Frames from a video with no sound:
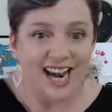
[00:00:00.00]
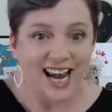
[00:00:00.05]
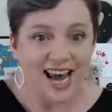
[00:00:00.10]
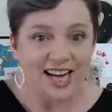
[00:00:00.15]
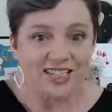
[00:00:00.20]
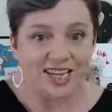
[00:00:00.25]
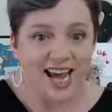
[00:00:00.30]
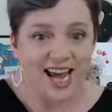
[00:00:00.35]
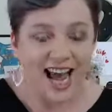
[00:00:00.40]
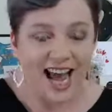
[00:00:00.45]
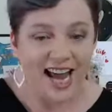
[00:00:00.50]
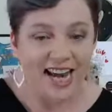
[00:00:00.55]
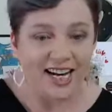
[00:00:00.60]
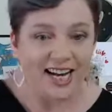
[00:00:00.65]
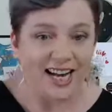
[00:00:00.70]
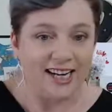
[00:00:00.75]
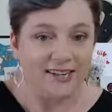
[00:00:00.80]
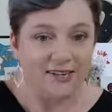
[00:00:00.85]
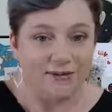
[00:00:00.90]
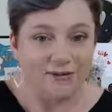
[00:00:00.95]
educate
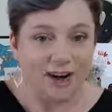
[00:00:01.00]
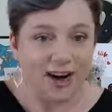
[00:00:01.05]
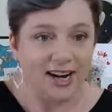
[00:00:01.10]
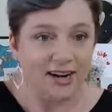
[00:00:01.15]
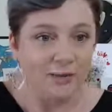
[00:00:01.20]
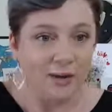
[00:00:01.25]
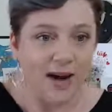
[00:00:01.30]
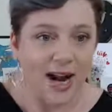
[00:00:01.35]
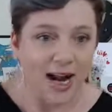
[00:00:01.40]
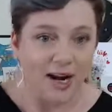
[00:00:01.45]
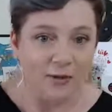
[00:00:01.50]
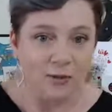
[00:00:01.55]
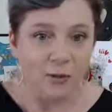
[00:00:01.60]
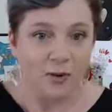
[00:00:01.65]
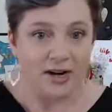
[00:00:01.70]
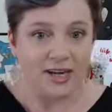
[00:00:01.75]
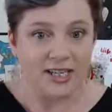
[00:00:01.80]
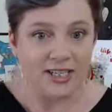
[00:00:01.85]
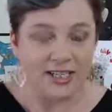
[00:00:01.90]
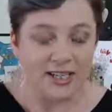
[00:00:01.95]
and find
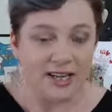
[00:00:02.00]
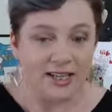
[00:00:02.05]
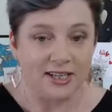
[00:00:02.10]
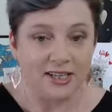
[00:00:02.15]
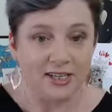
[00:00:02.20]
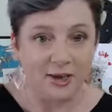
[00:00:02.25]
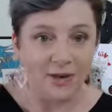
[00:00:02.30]
what each other's